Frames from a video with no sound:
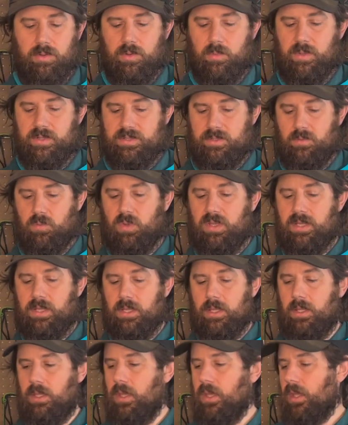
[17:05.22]
It wasn't
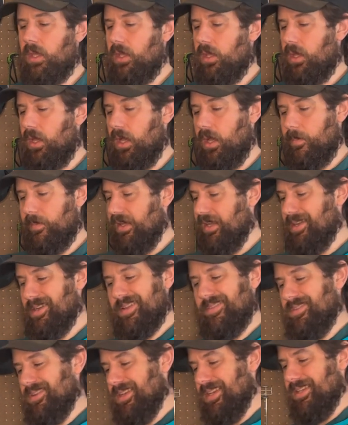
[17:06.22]
windy. I didn't
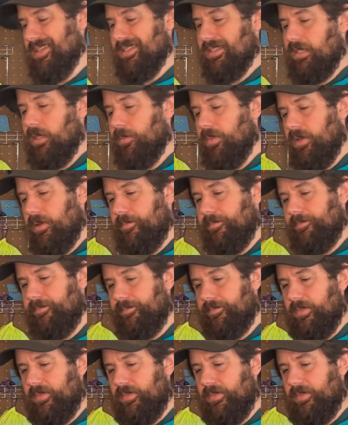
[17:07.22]
even need to sleep in them,